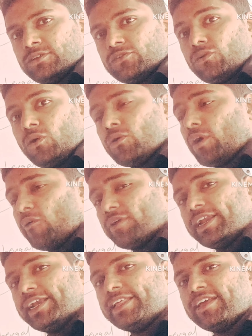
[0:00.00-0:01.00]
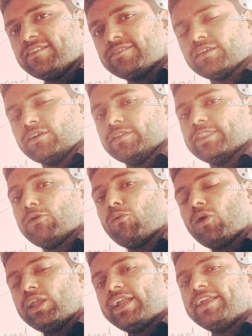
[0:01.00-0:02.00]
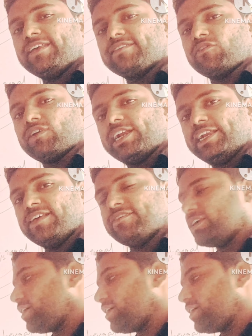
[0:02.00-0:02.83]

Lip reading: So our Indians in the olden days, our Indians